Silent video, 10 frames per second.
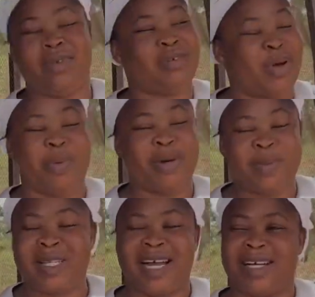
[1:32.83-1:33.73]
some
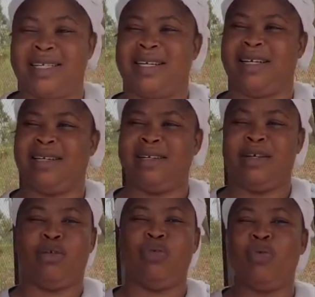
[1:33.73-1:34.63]
hospitals yes, eh, I agree.
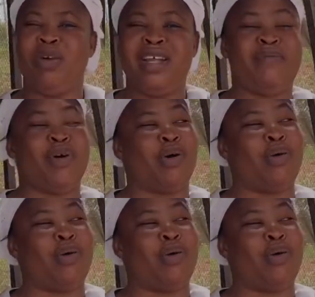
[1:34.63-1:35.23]
you will leave your